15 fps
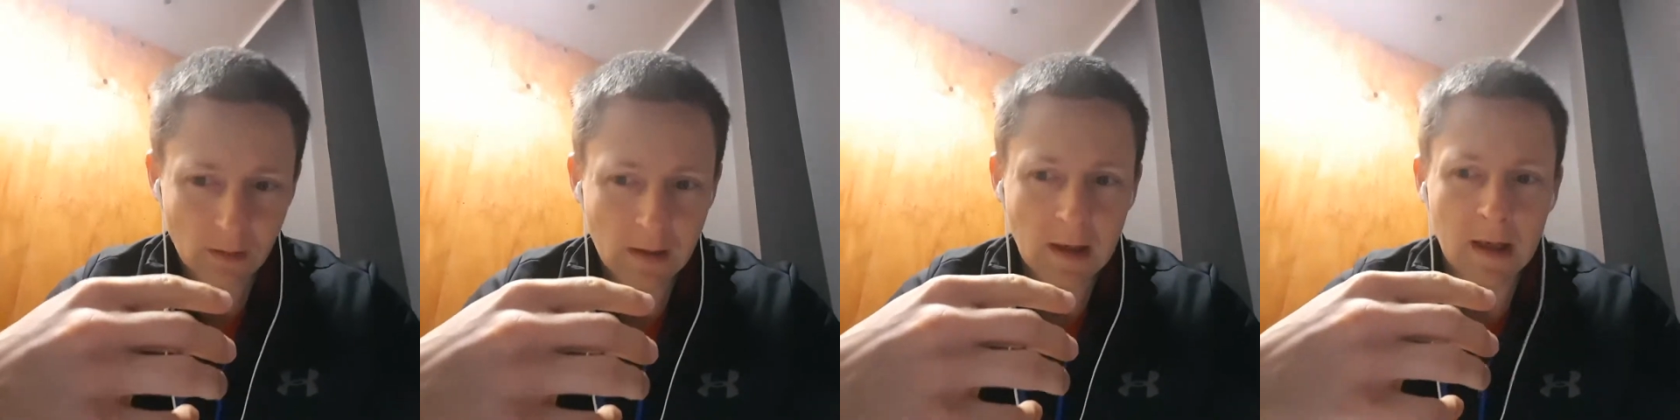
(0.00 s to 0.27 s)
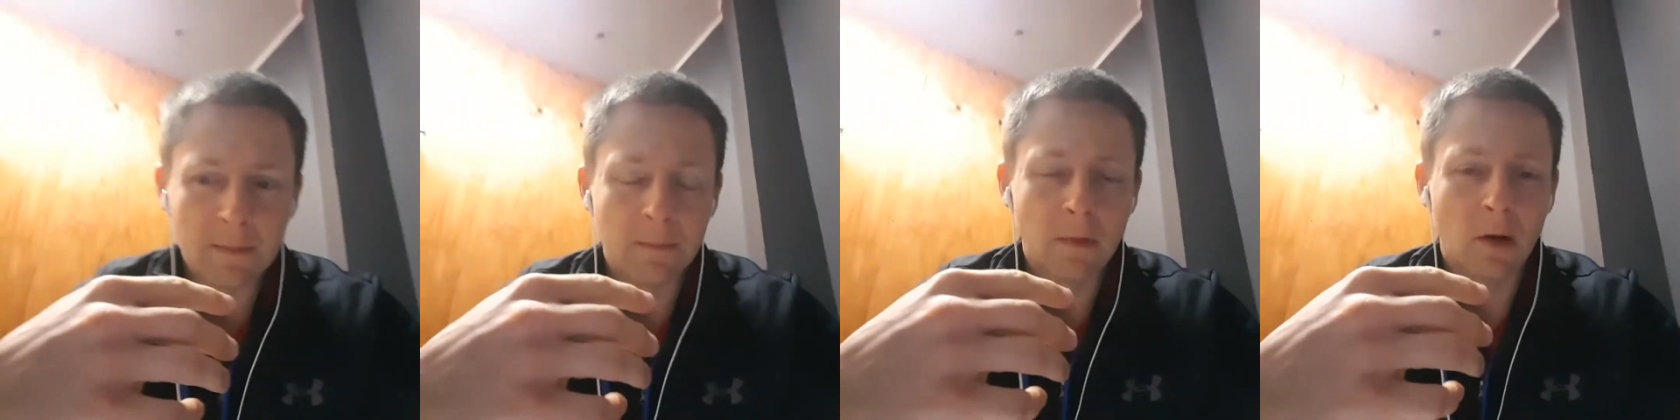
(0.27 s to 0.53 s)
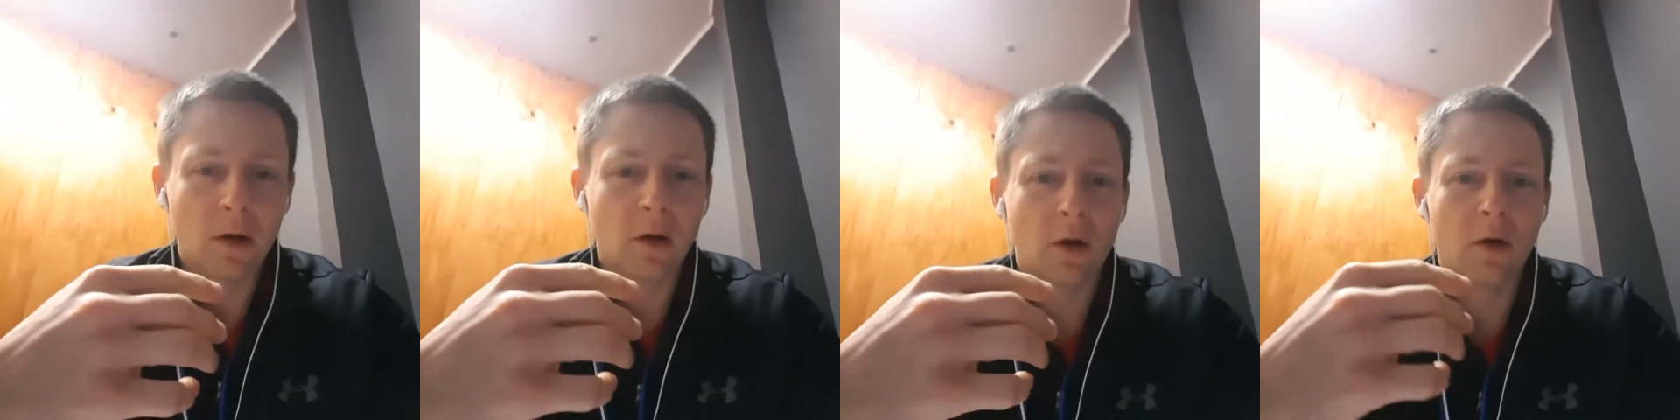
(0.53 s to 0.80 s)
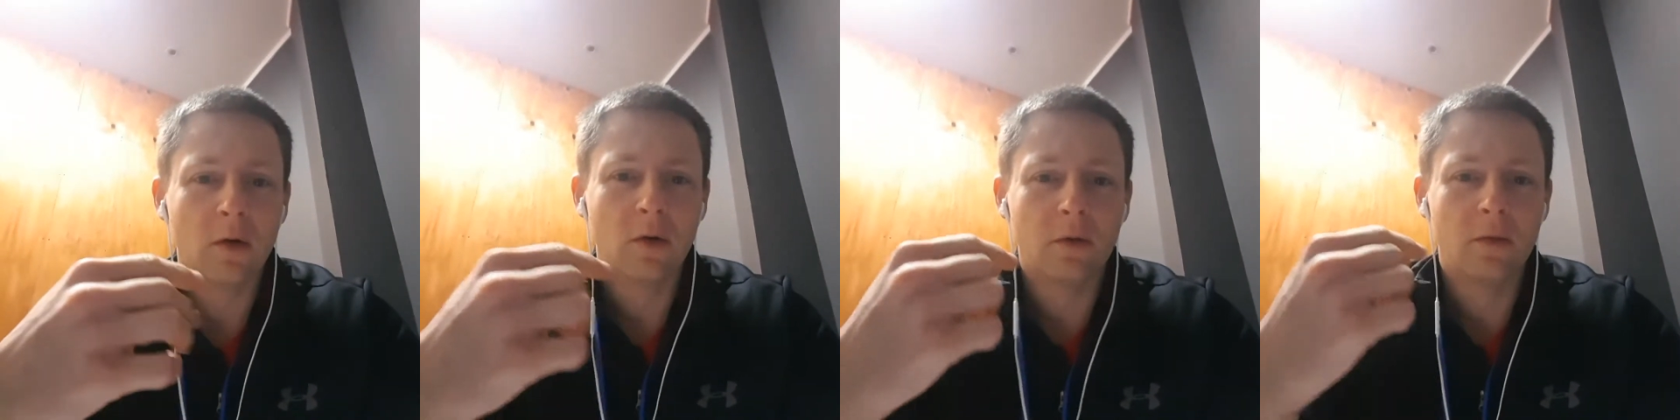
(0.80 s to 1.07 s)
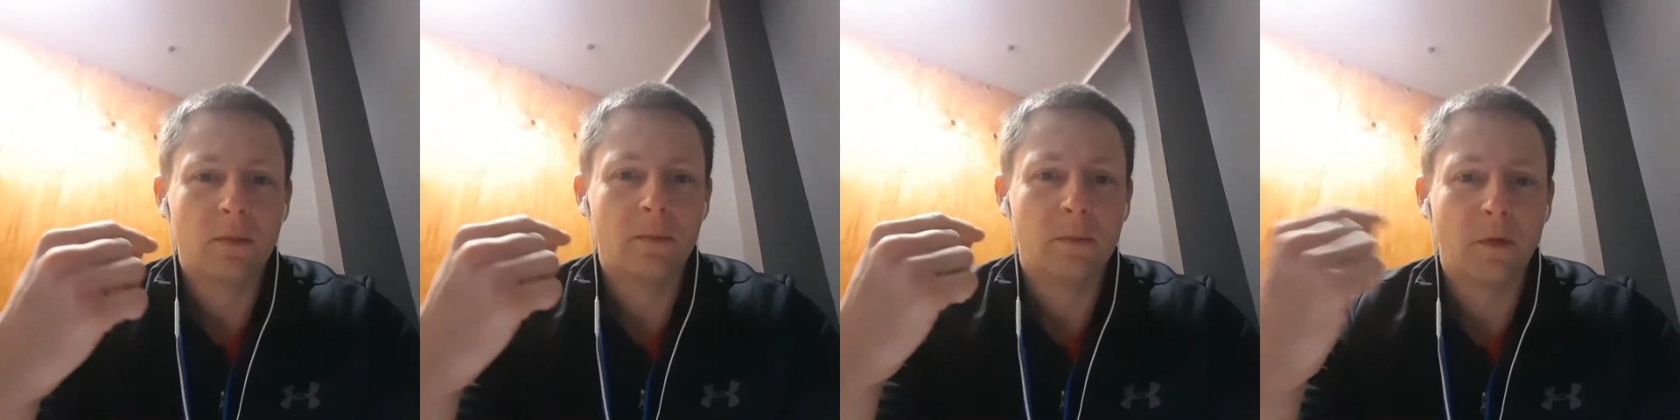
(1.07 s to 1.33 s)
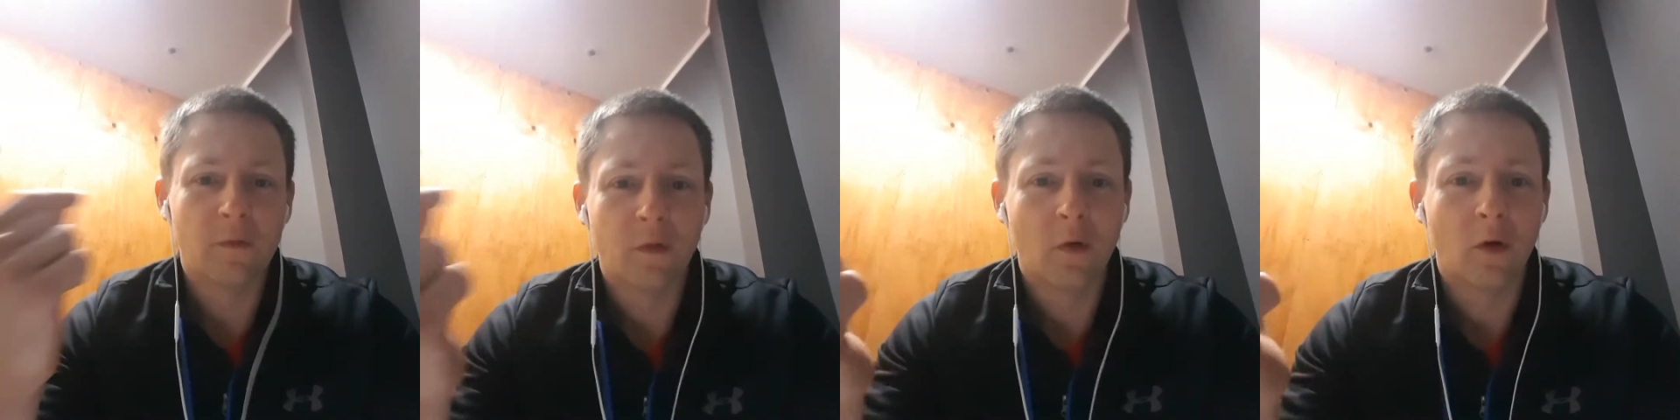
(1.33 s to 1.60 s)
um, although
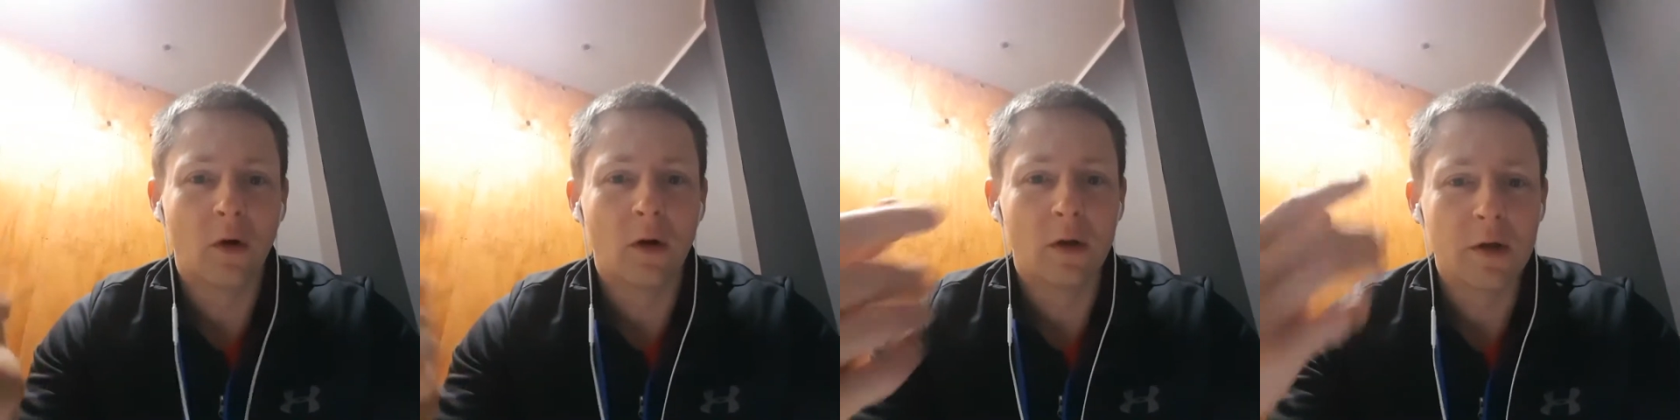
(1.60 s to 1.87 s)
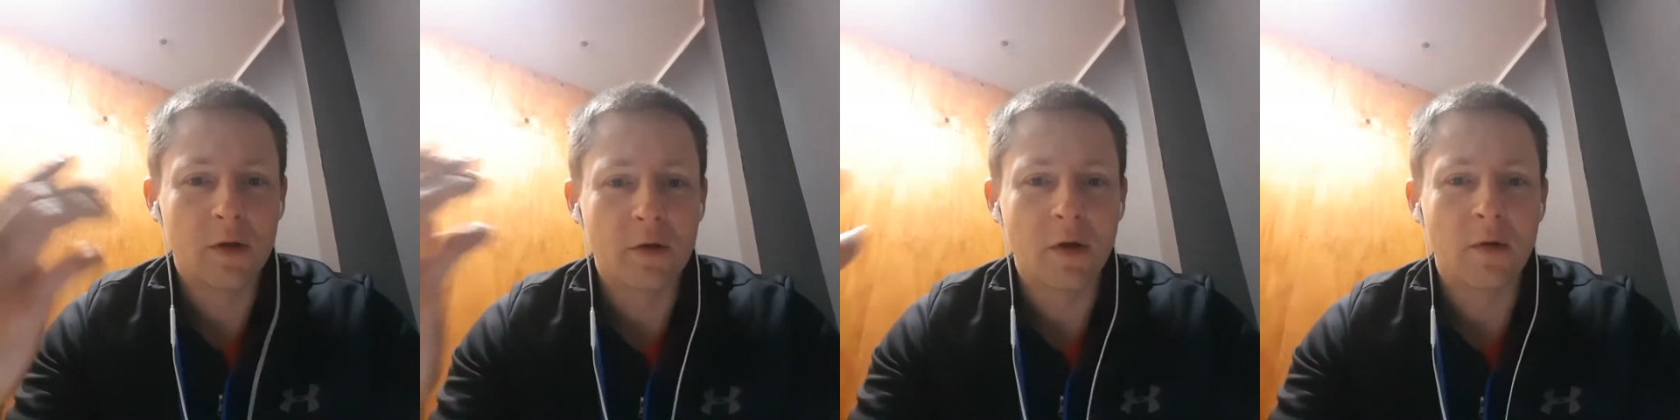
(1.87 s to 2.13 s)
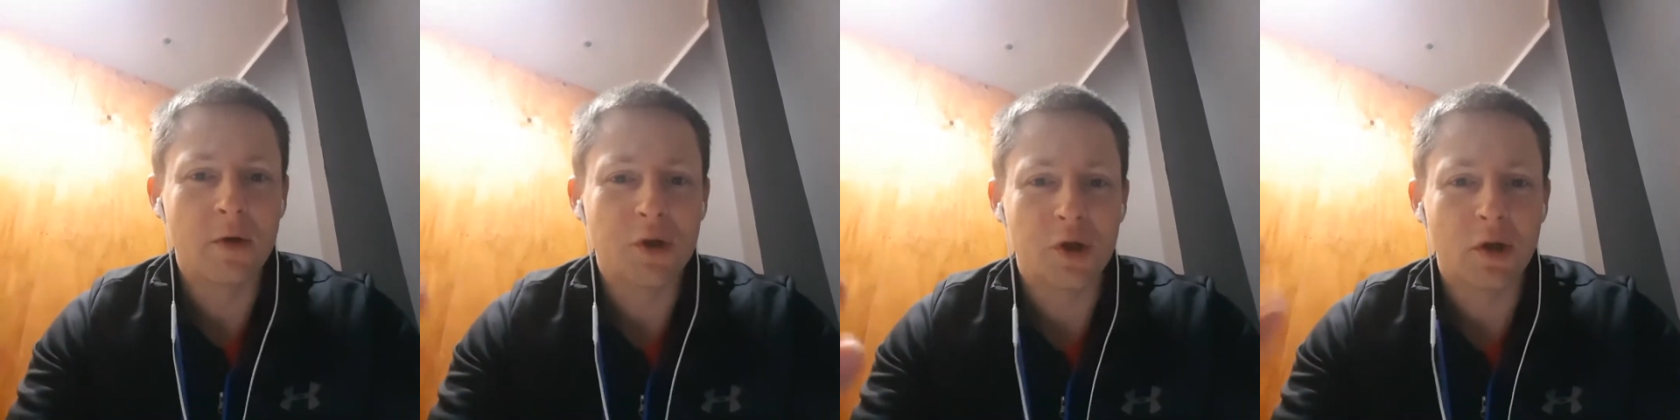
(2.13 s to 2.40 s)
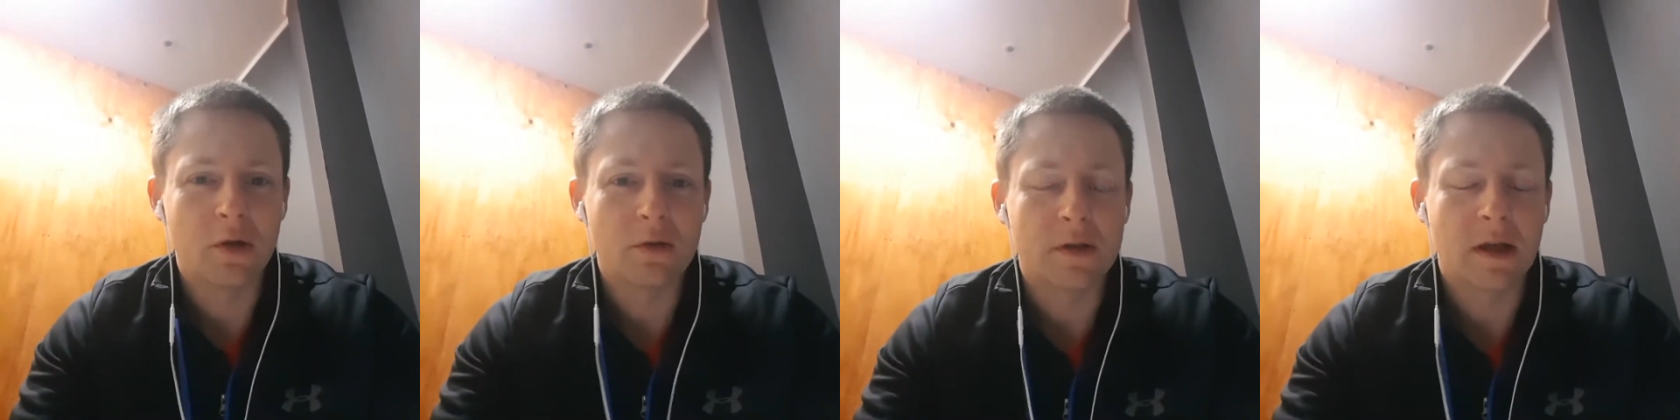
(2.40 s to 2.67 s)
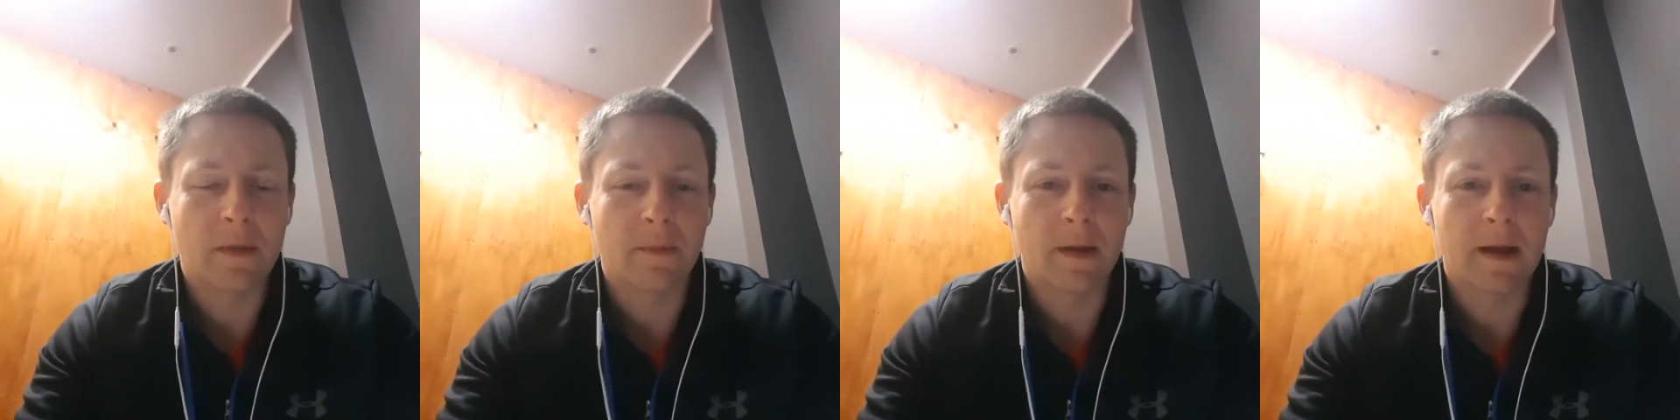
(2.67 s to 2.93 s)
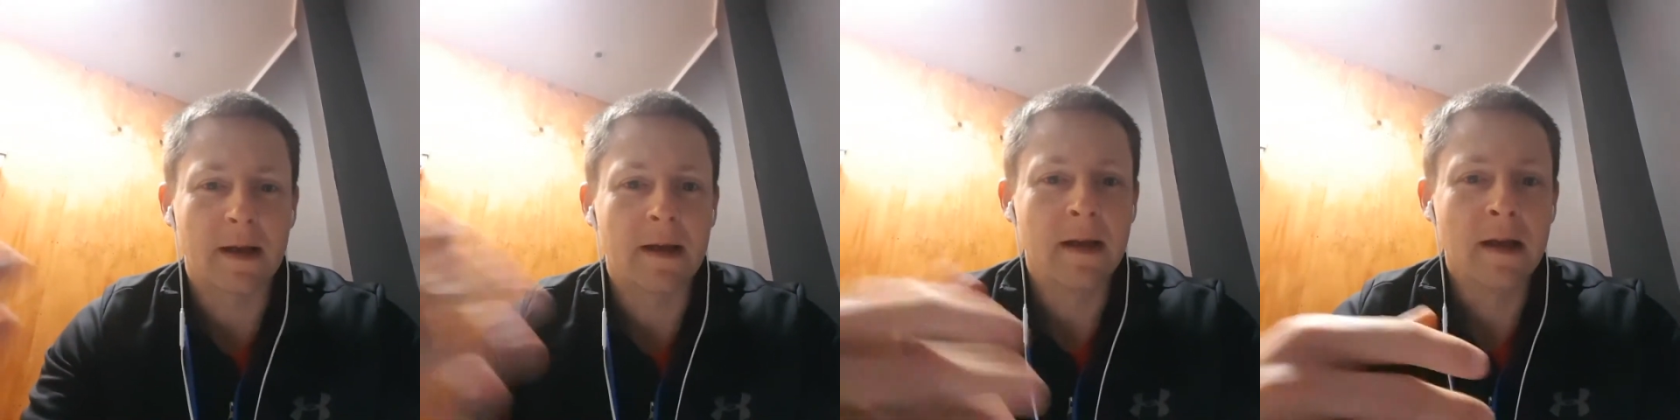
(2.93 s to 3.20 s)
before you knew you should do
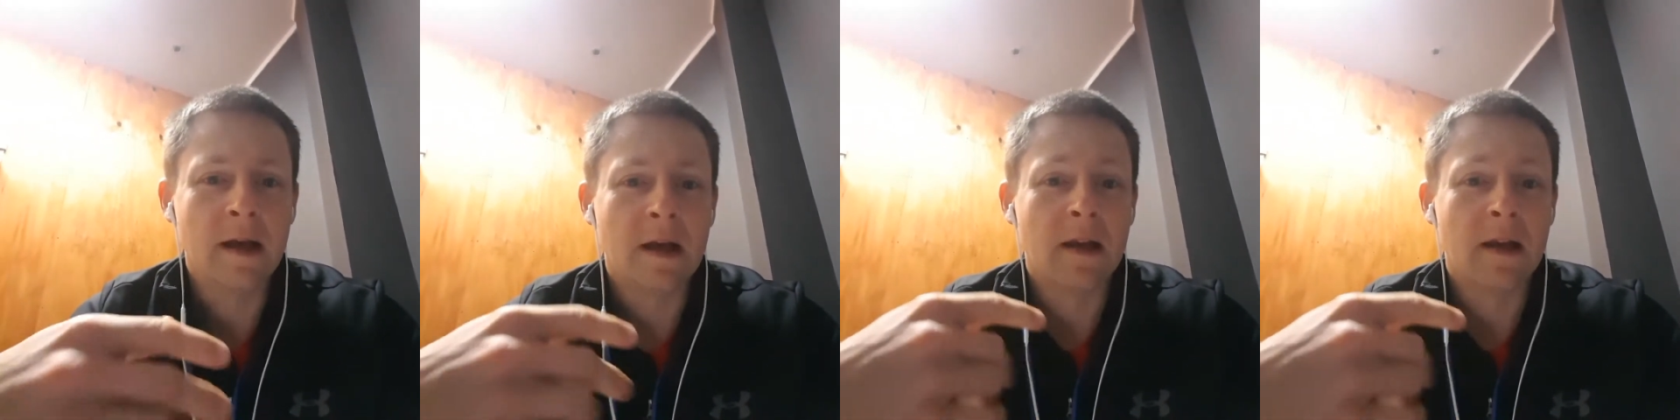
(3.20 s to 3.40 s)
something,